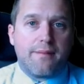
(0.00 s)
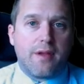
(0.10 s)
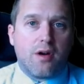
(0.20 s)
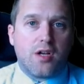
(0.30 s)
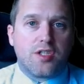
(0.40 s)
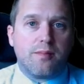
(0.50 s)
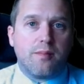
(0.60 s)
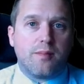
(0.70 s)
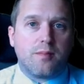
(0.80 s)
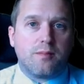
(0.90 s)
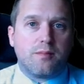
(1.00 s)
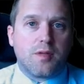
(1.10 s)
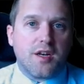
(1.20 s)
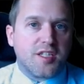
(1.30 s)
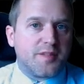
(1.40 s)
There are some
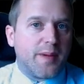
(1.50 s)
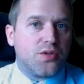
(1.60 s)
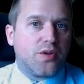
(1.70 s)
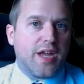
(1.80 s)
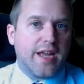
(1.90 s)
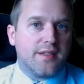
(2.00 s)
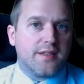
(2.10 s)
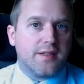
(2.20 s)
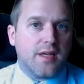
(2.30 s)
kind of special gates,